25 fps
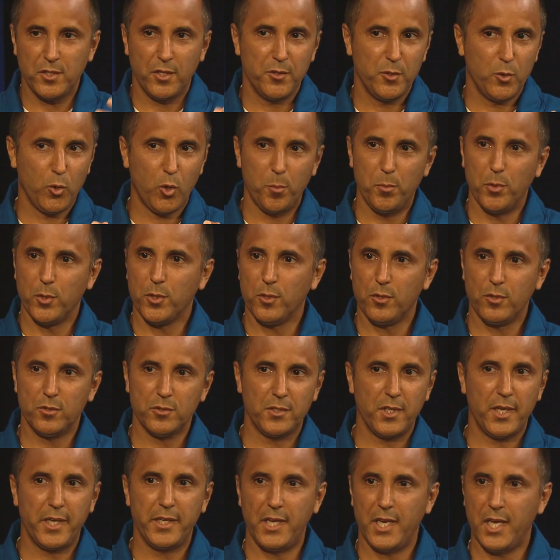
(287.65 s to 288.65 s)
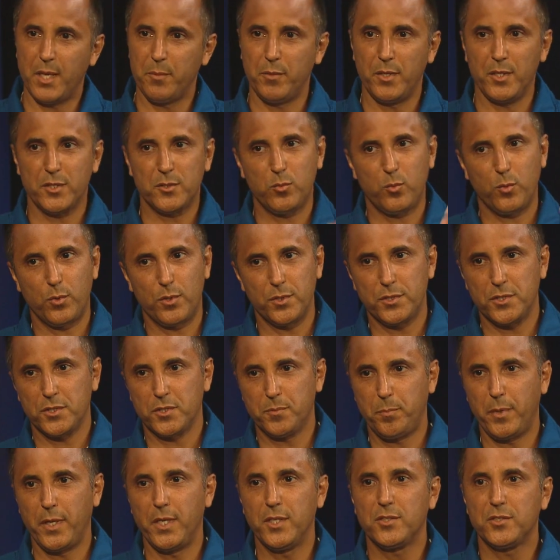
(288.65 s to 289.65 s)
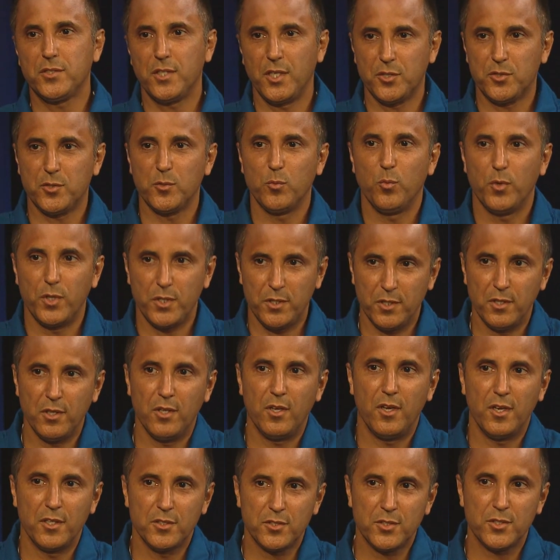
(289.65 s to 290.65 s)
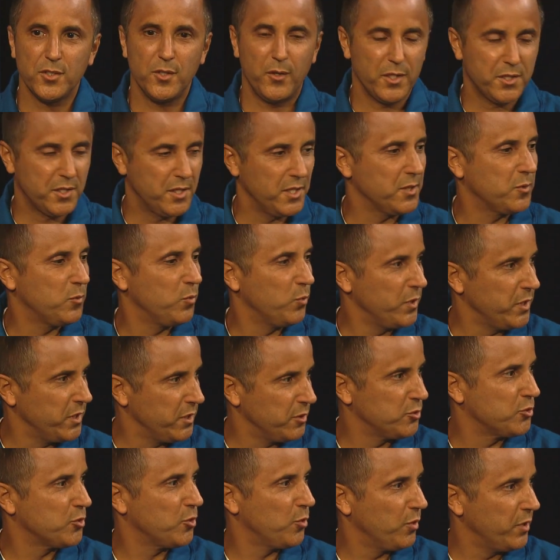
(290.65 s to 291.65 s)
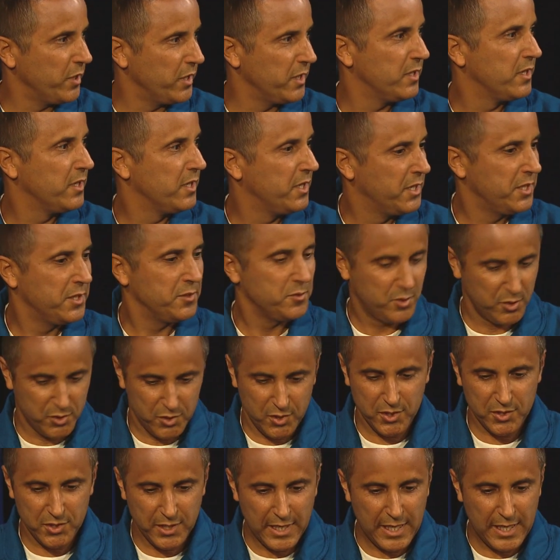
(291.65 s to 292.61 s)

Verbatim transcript: on the orbital dynamics. Where's the space station when you launch? So I think we enjoyed the six